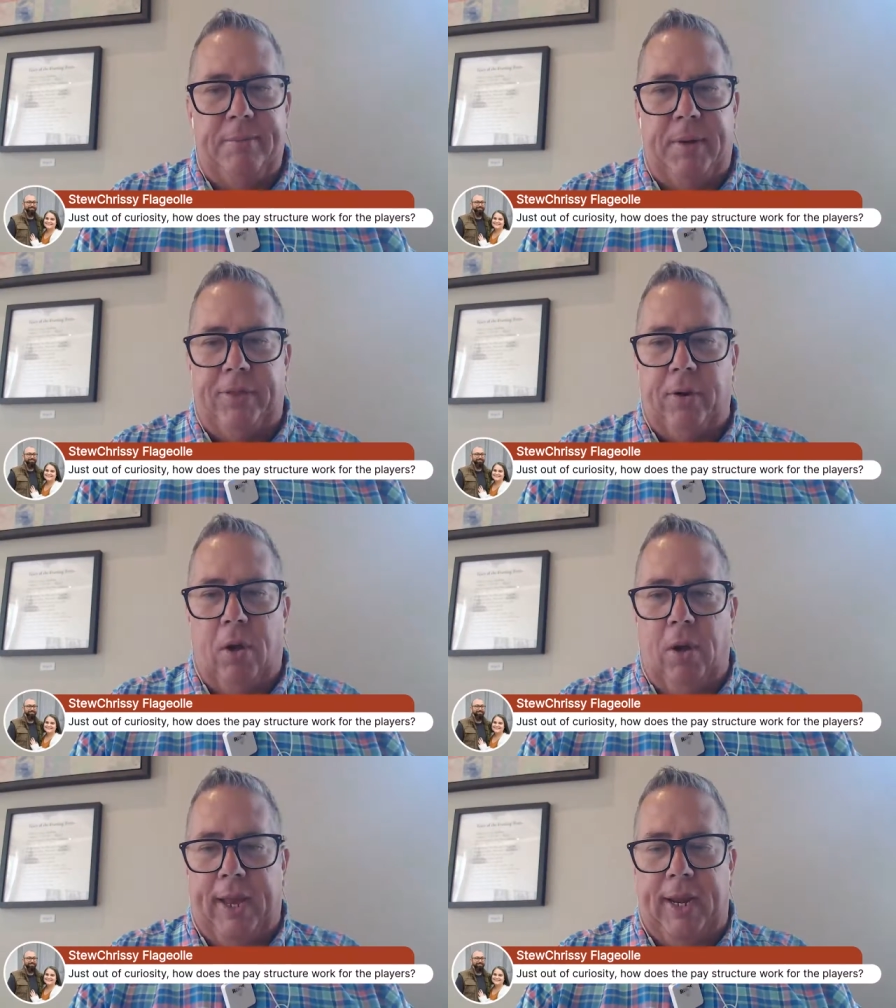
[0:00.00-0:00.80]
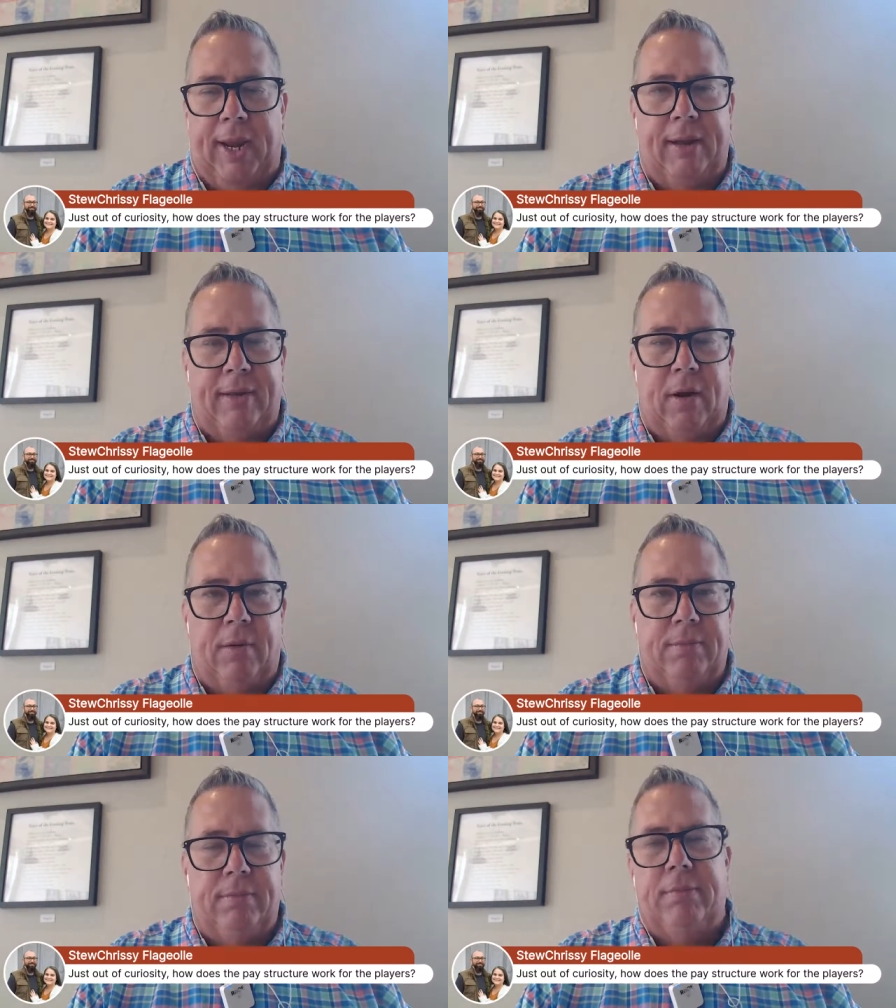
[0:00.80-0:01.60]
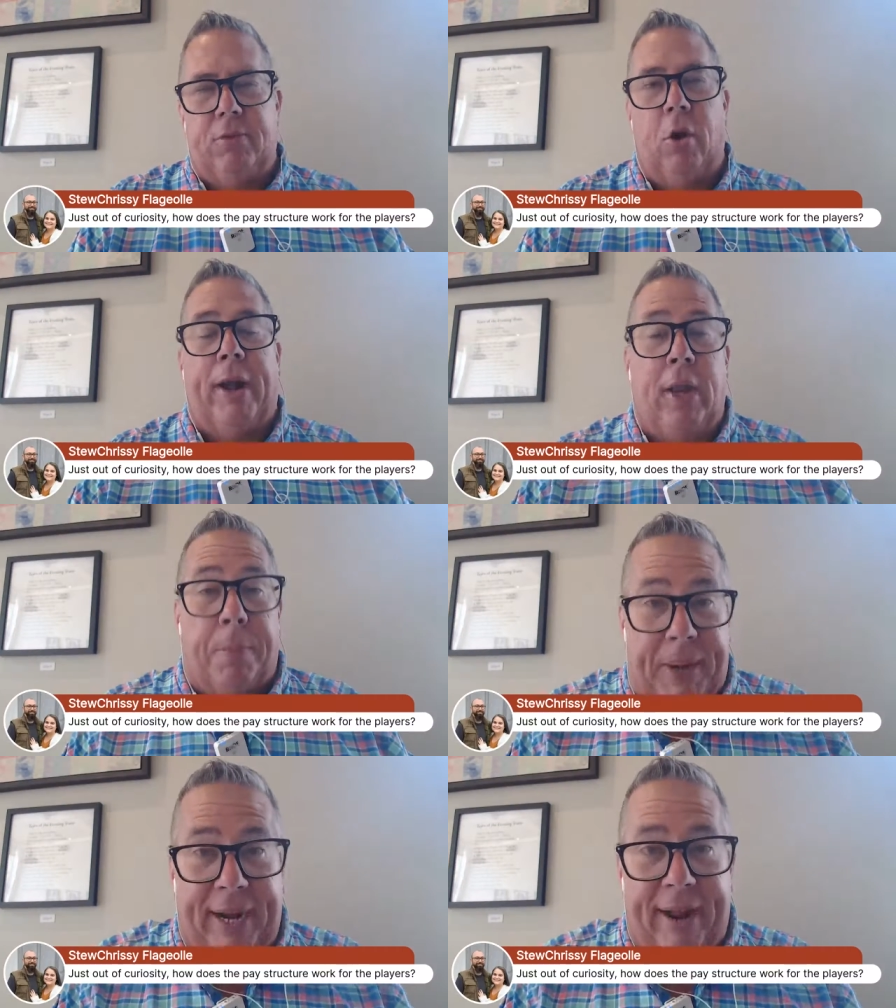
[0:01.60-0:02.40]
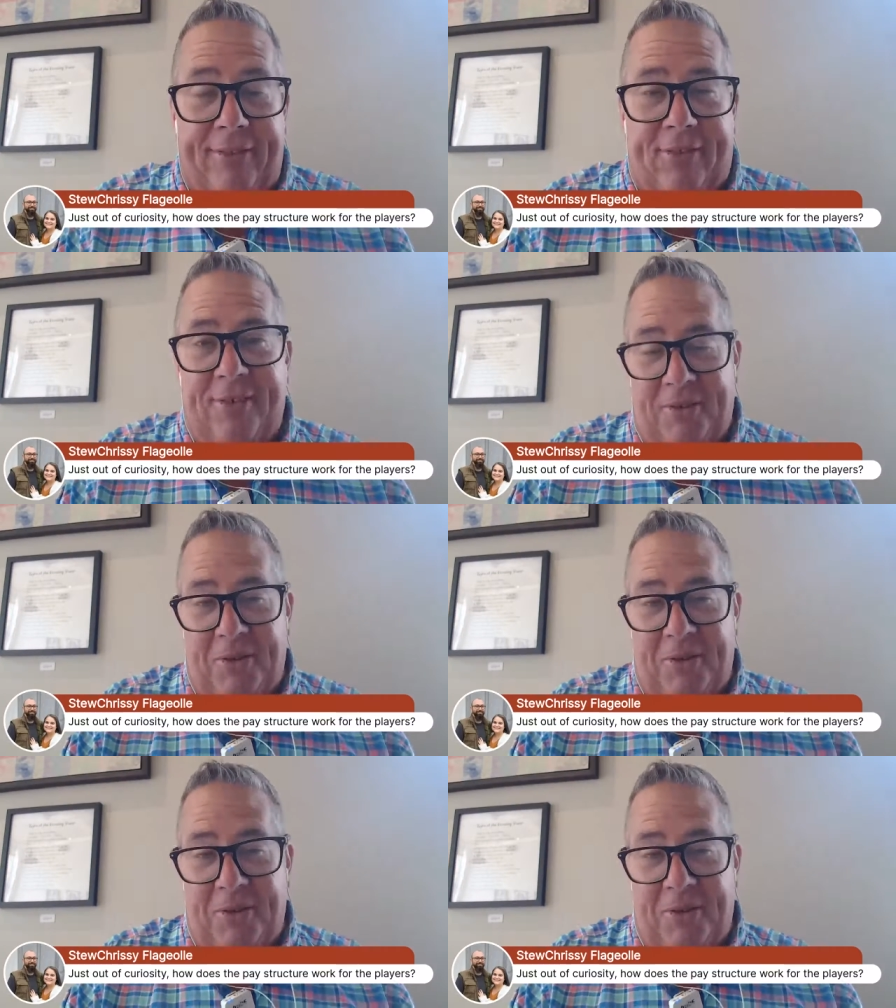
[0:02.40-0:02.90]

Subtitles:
but they're all getting their peanuts.